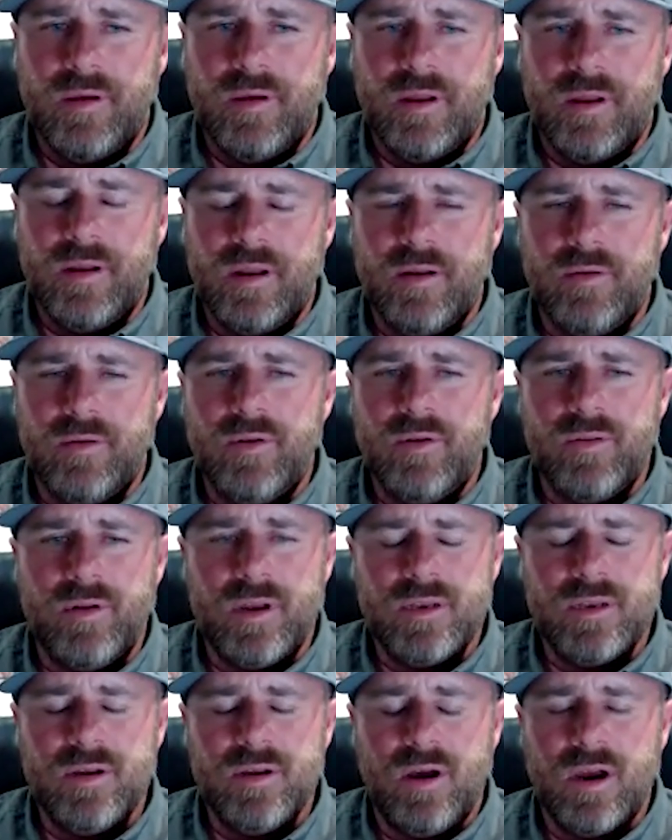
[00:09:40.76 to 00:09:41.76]
and I don't know
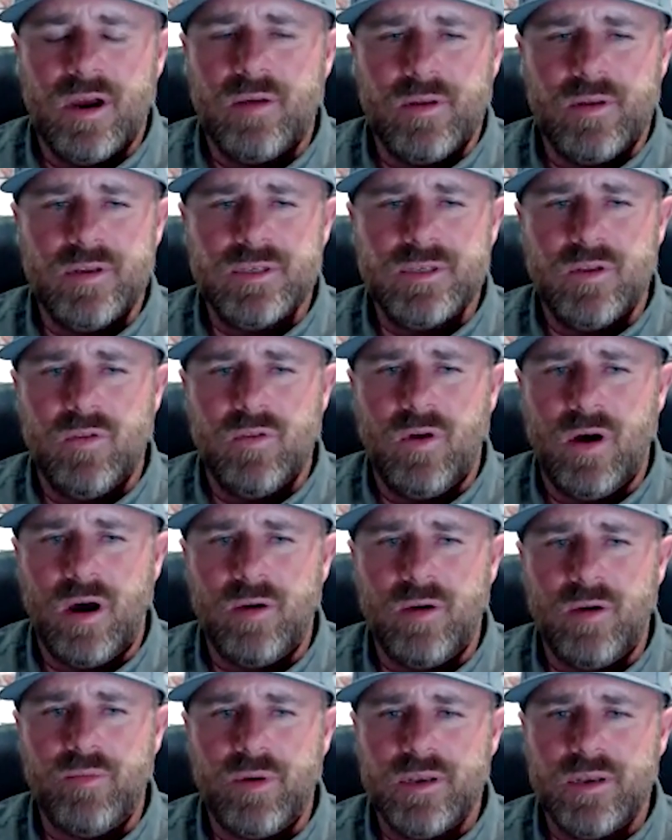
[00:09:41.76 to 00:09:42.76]
that I talk about this a
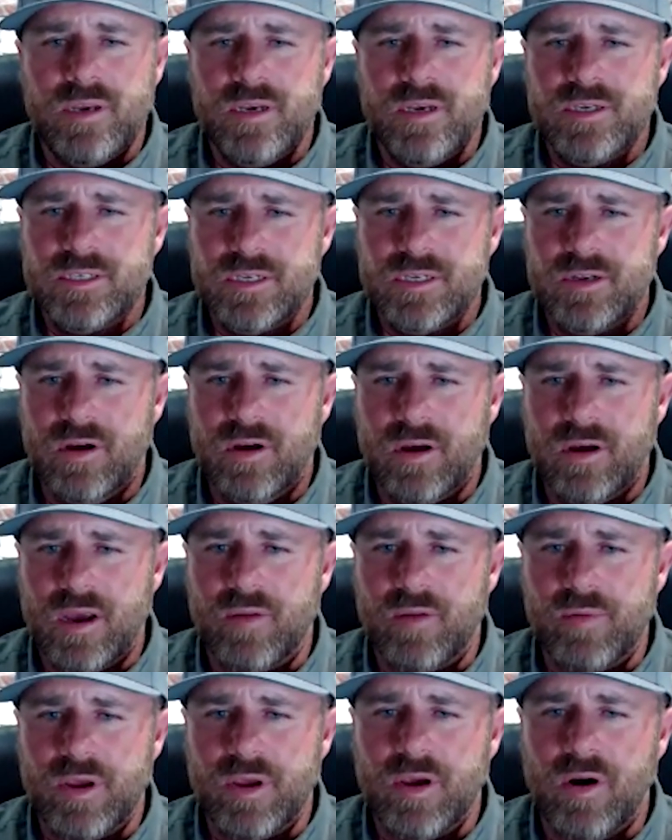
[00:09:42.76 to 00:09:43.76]
lot, but it teaches a dog
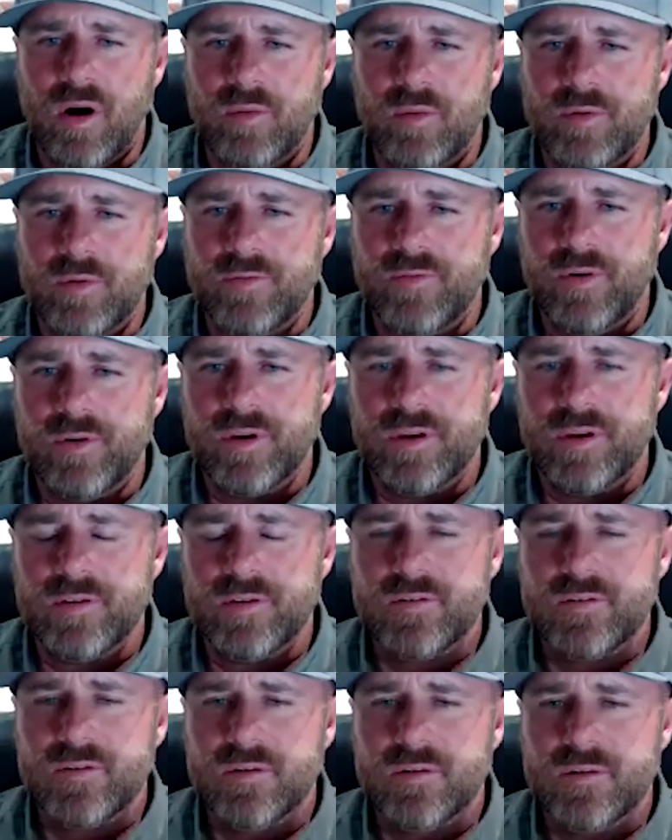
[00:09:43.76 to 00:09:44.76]
how to be calm and
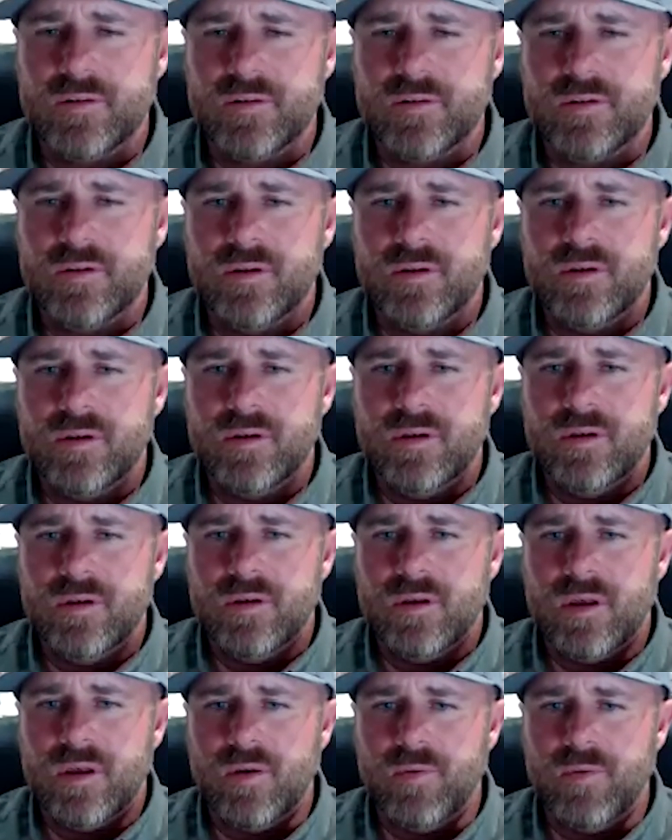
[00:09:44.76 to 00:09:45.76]
focused.
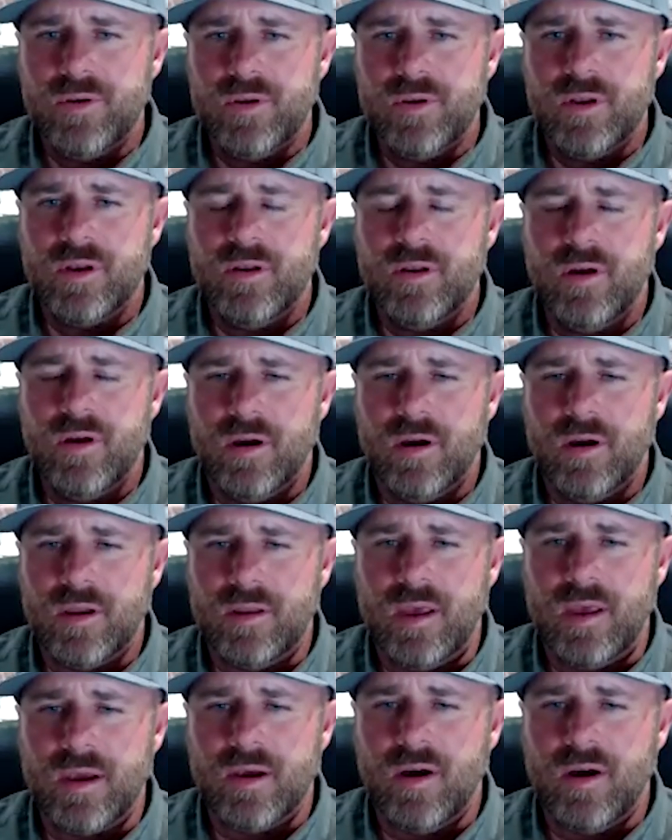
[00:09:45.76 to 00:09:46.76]
And when you get a dog
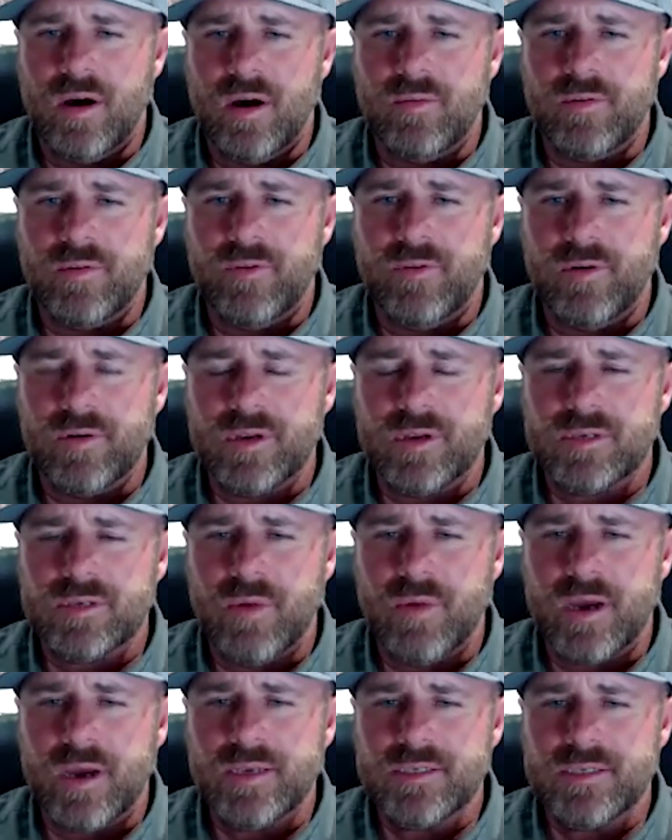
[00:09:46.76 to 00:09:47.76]
in that calm and focused
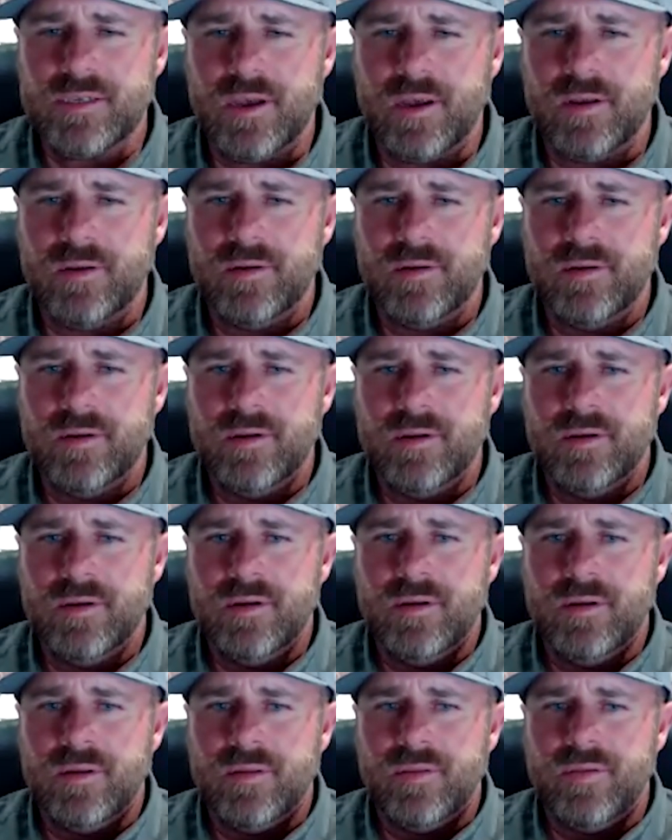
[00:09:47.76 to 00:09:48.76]
mindset,
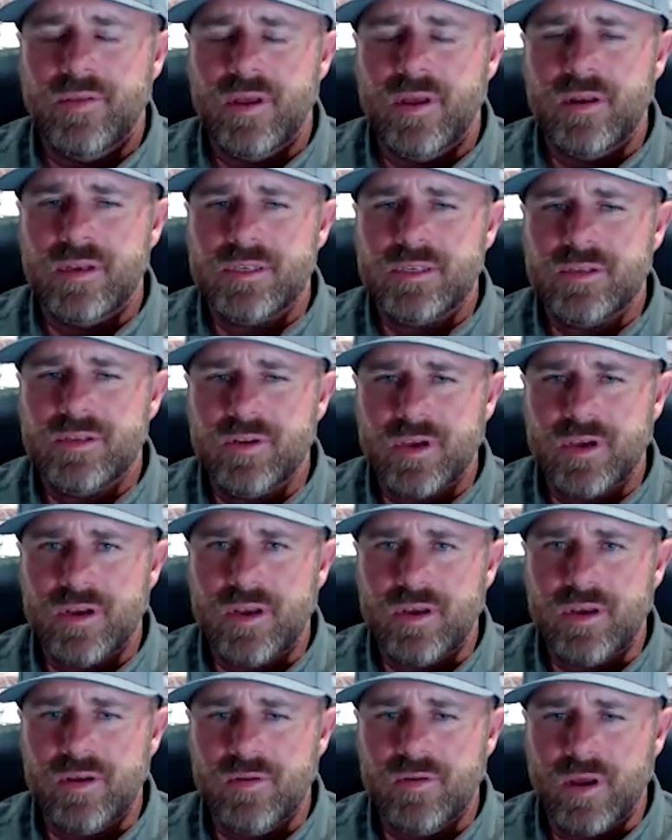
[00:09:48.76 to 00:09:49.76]
then it's looking
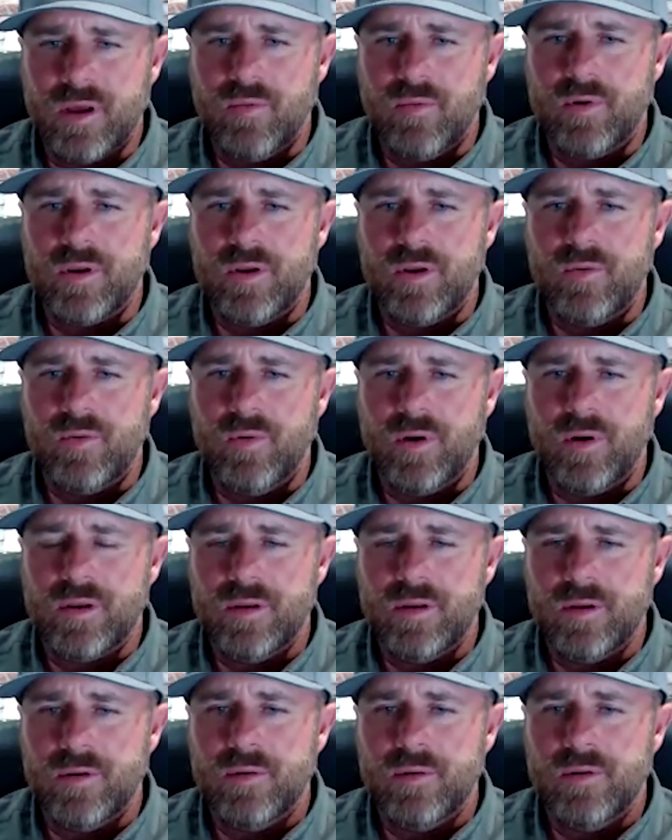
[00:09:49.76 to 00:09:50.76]
at you like, what do you want to
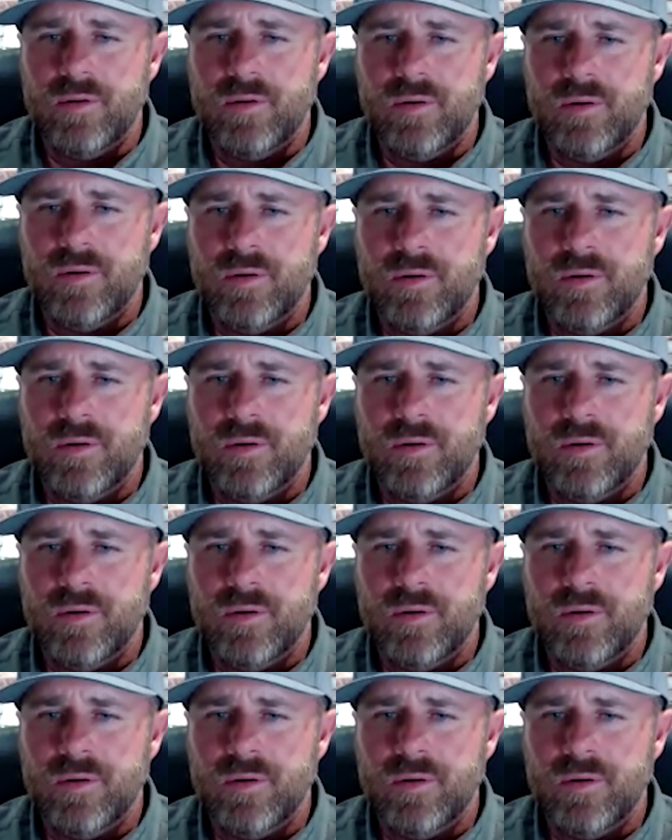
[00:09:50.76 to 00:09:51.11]
do?